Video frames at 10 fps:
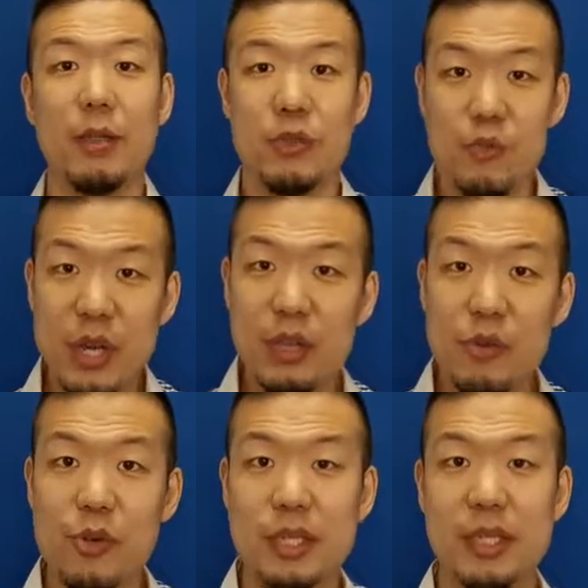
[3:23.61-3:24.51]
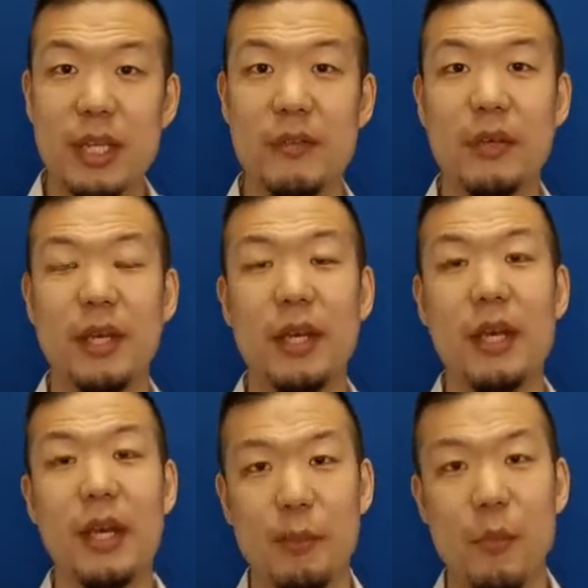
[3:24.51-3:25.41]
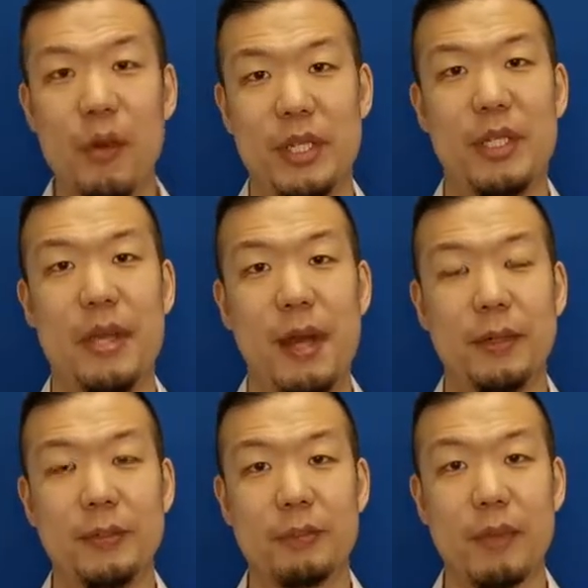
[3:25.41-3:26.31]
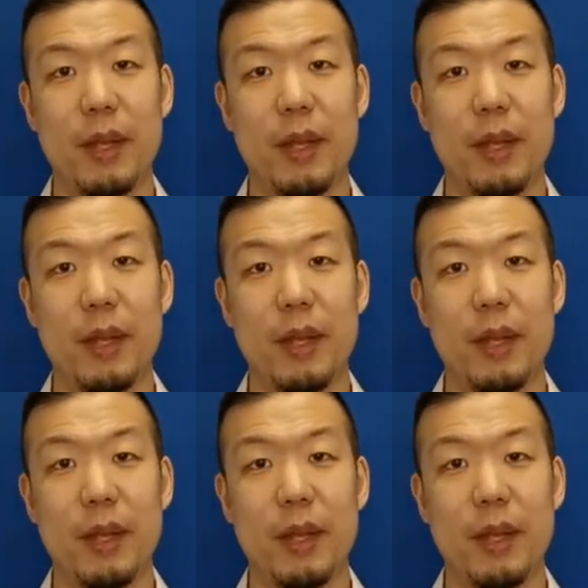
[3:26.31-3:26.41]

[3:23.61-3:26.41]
to read through the CV in more detail.